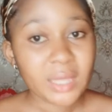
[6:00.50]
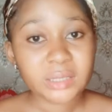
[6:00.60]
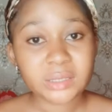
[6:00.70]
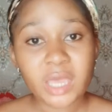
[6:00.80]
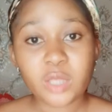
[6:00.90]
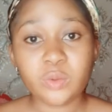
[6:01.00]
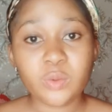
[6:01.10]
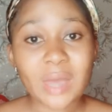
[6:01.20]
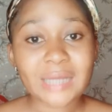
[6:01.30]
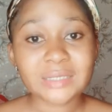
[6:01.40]
then you
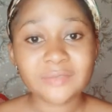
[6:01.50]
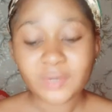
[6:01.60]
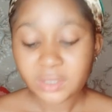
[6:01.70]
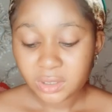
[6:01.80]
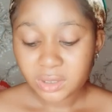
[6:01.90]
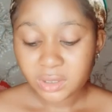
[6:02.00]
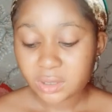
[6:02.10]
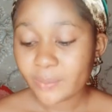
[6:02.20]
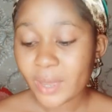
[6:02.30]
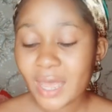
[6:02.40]
activate it
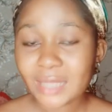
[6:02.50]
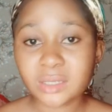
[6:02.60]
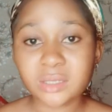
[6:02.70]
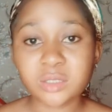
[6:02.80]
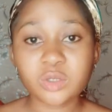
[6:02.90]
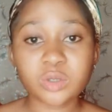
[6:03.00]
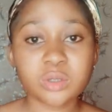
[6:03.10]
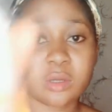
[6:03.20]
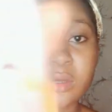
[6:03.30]
by adding this